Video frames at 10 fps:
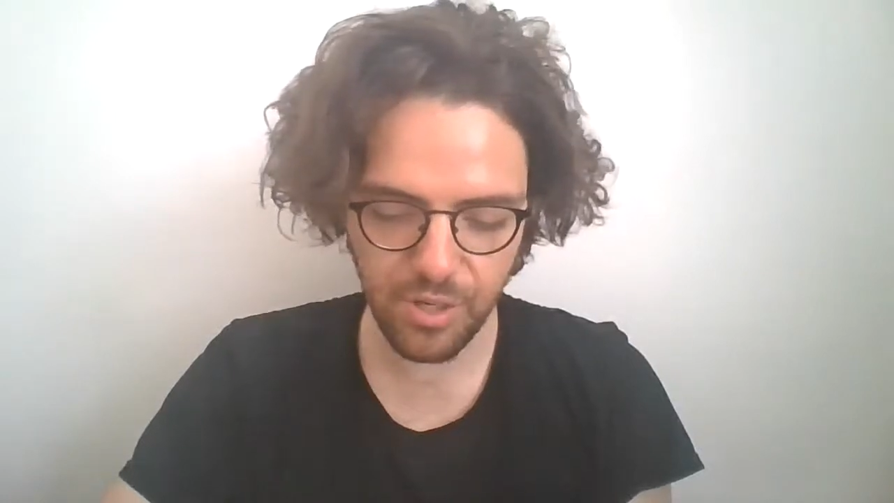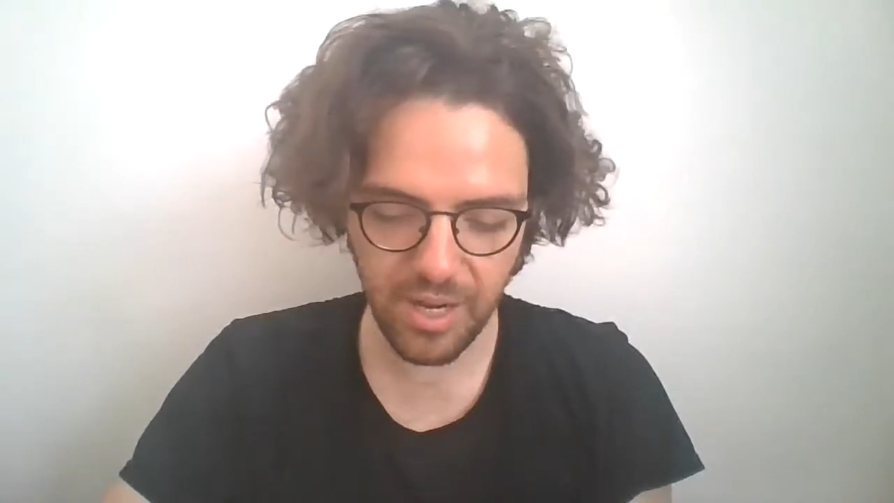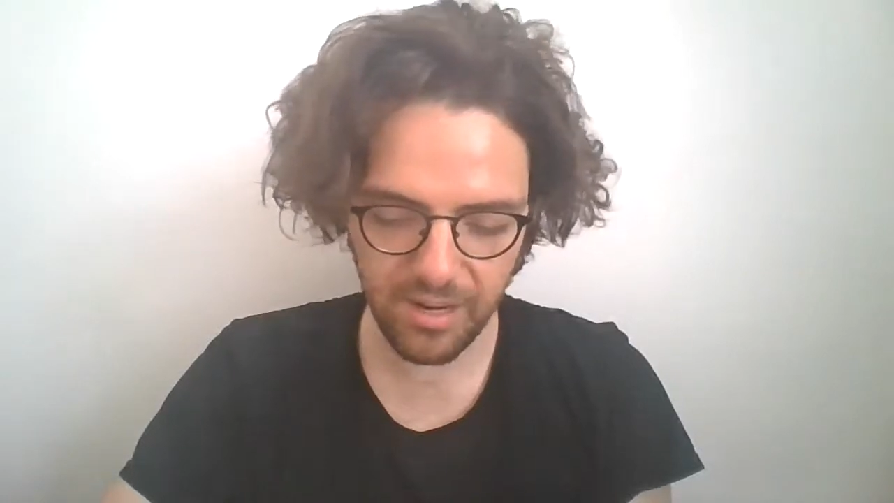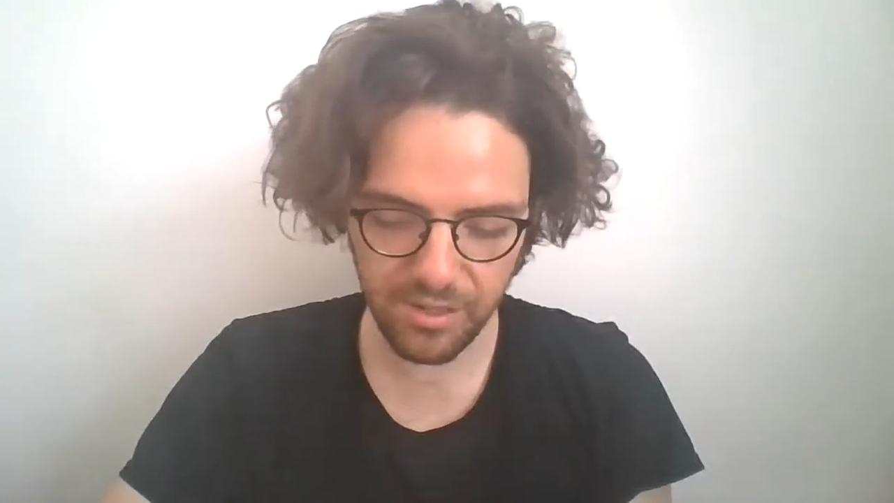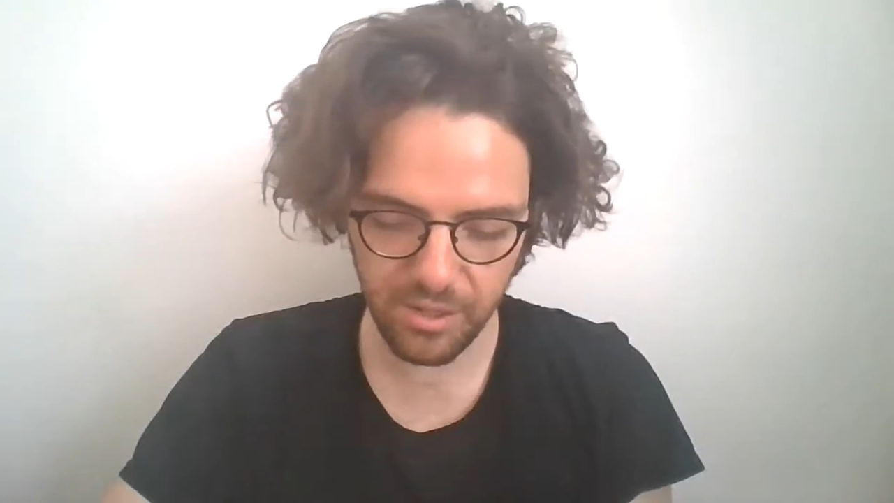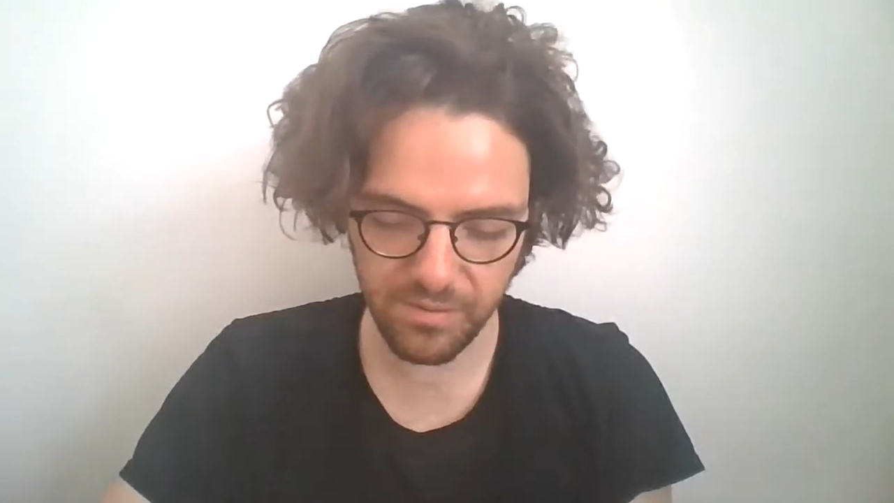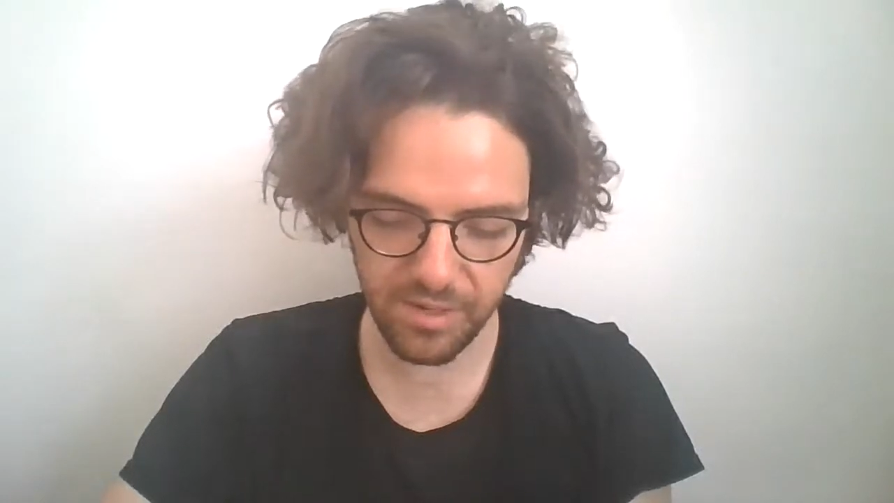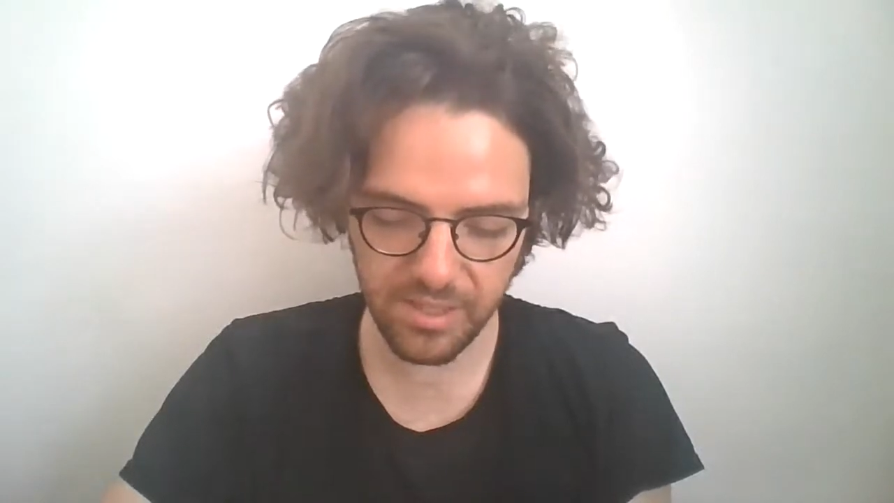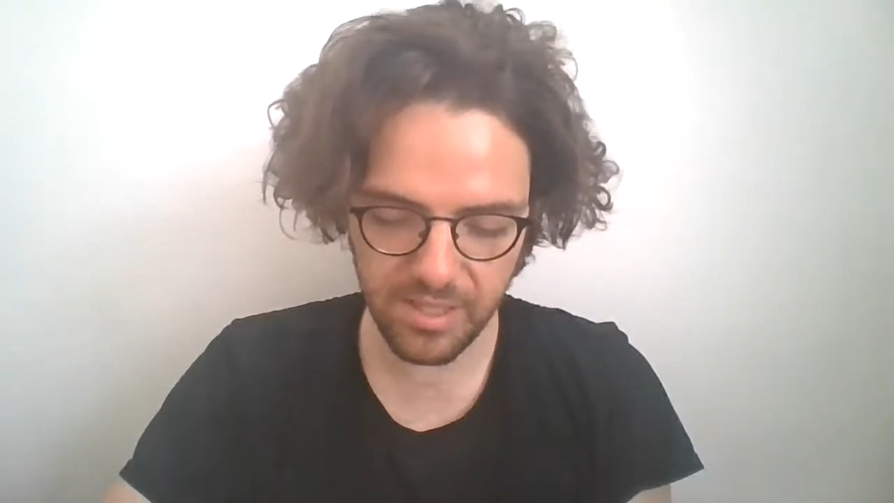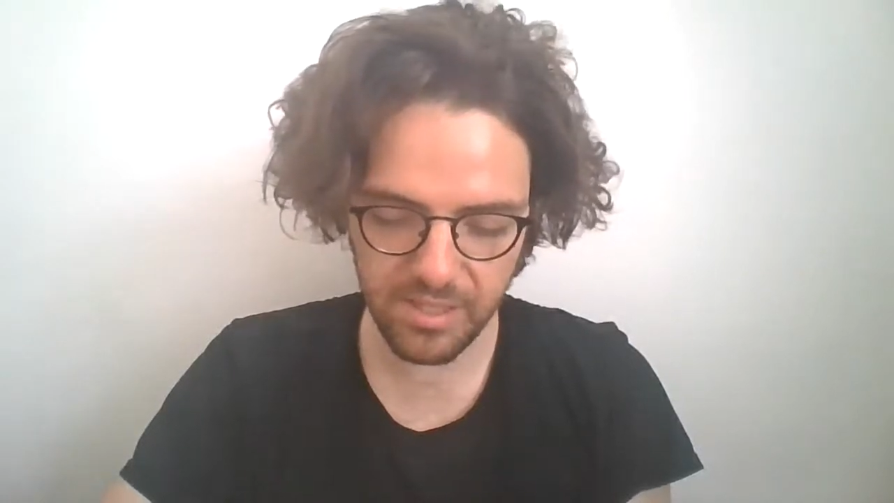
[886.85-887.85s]
character of
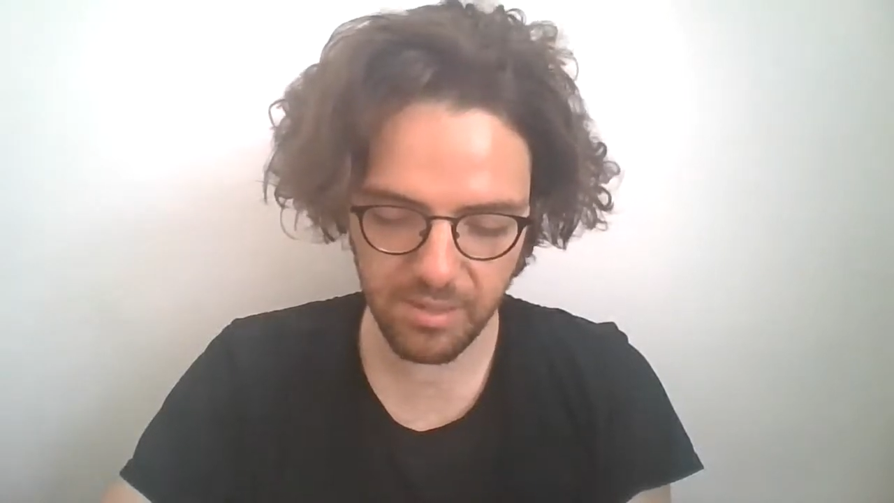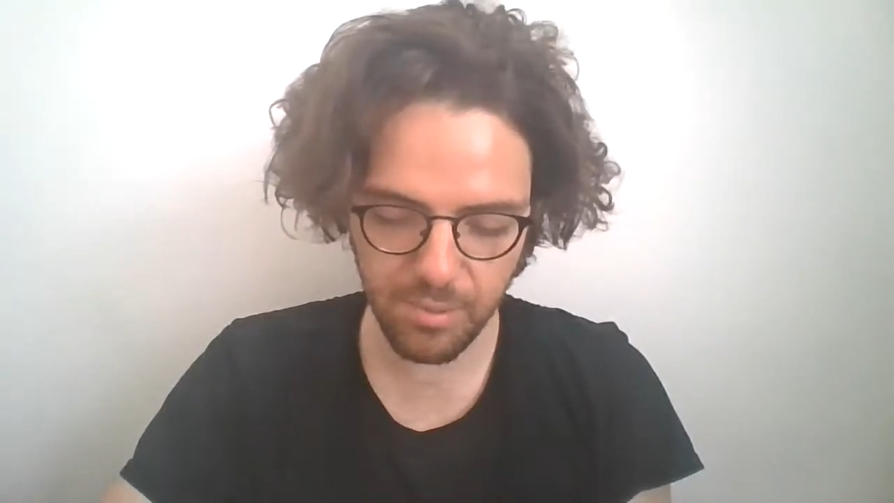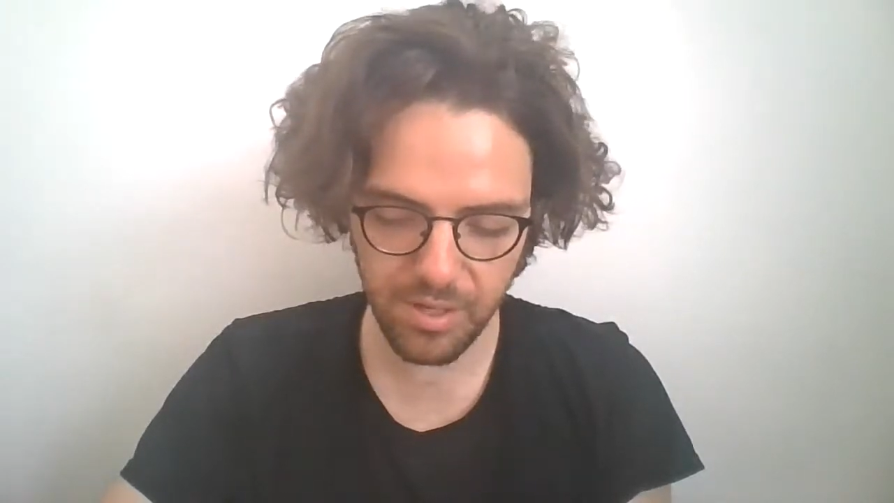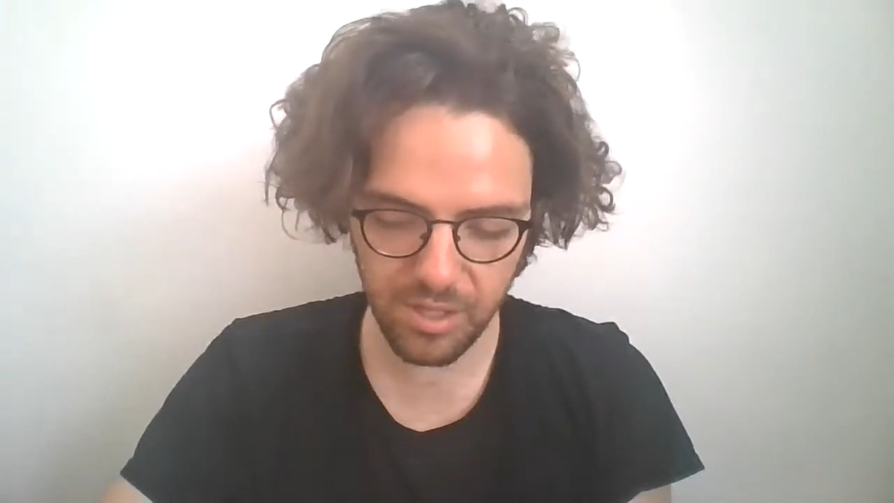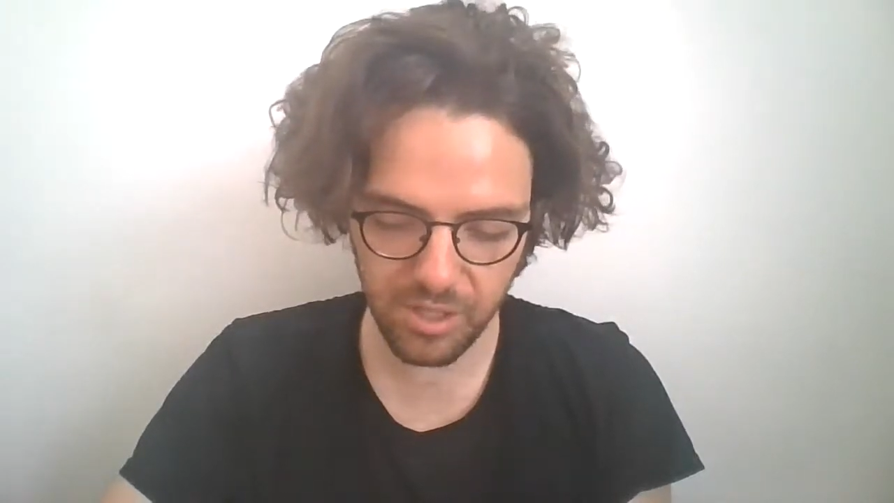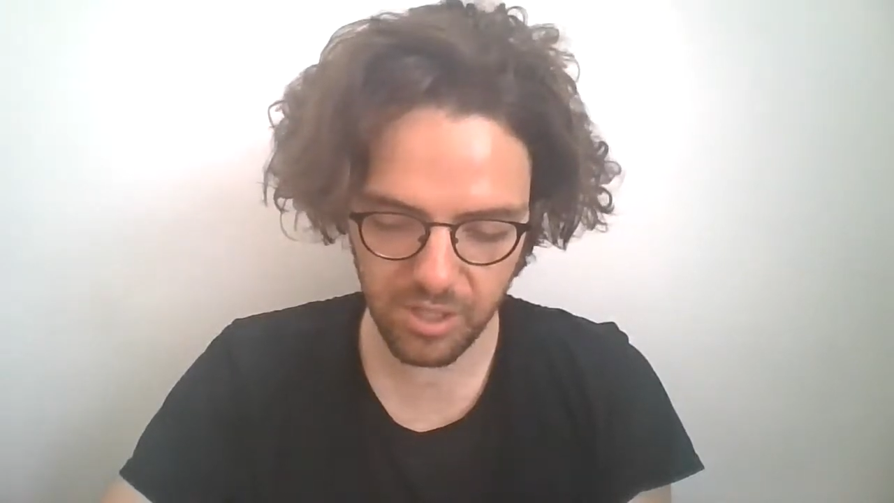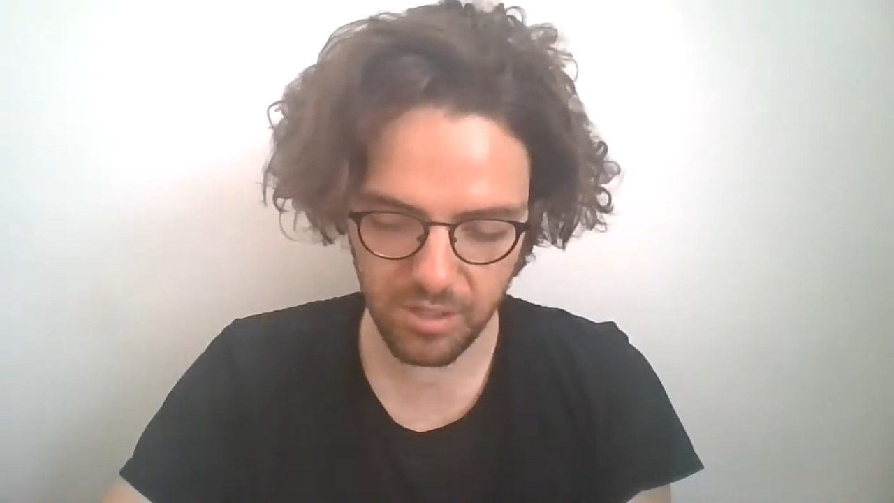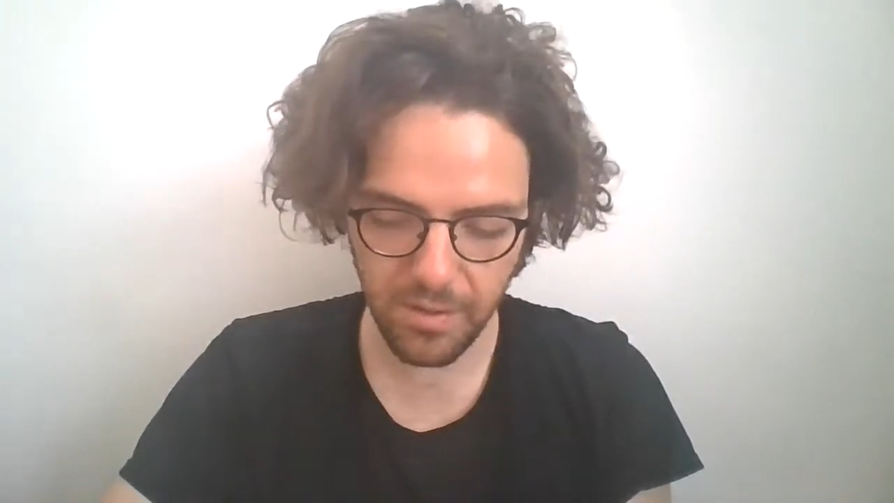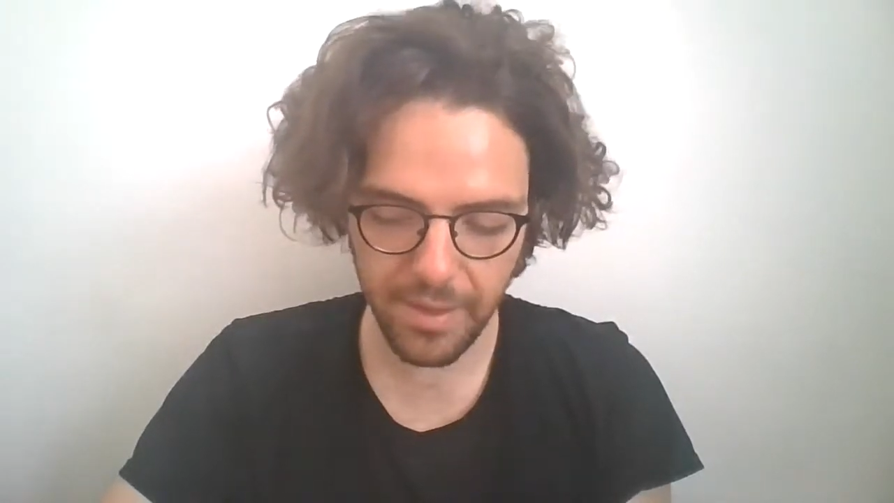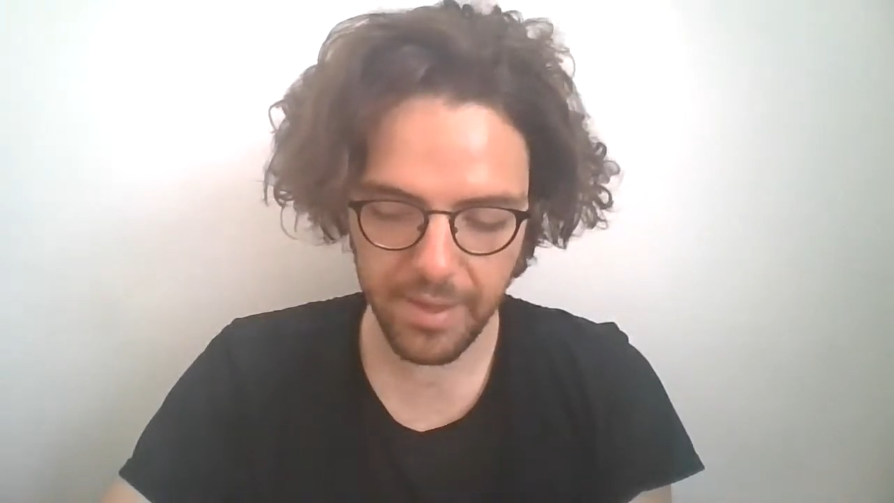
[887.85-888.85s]
artistic production